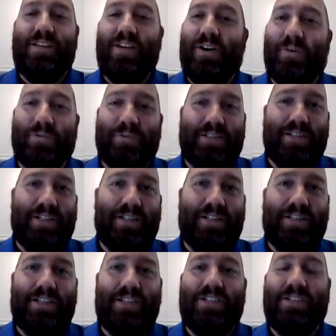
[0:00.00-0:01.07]
Don't.
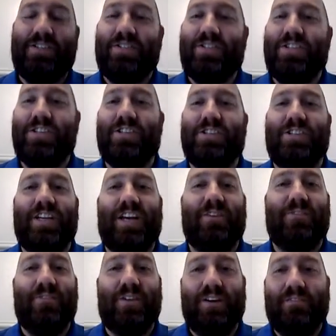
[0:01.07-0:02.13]
Just get
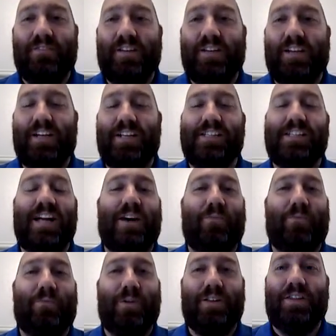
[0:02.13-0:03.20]
rid of it. It's
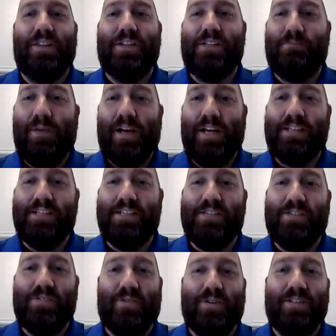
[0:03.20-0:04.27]
not worth the space to
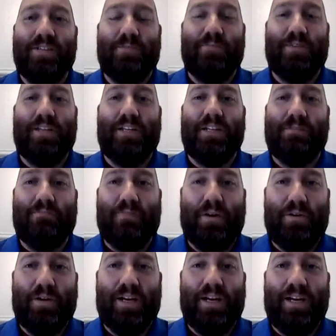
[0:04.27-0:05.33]
store something that's
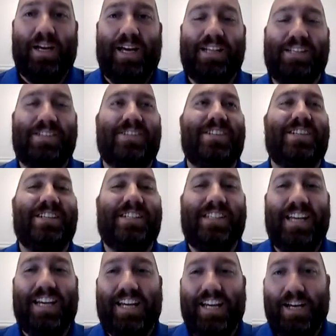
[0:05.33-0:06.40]
broken. It's just
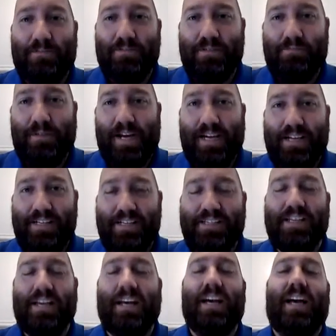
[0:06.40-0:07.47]
taking up space.
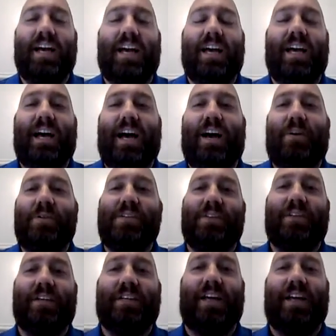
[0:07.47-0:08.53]
I always
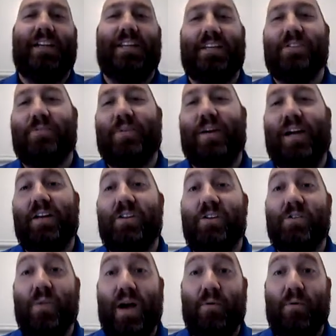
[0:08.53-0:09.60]
look at it this way.
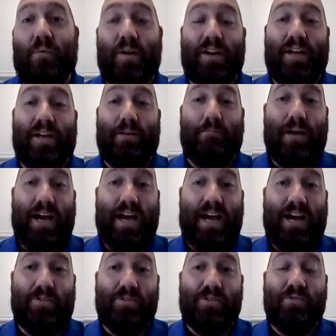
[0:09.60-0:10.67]
Do I want it in my
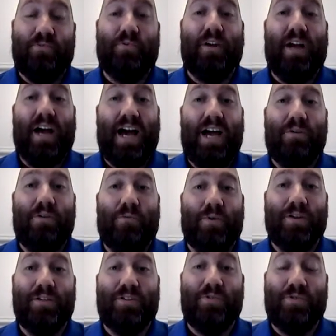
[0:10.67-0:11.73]
house? Would I
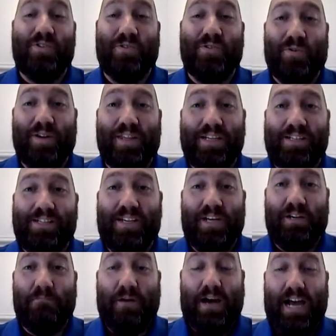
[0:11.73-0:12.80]
want to store this
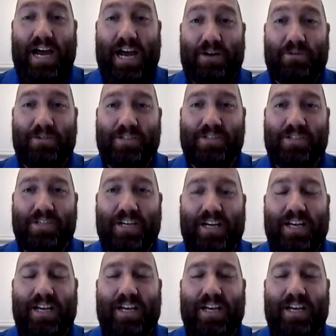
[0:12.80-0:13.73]
in my house?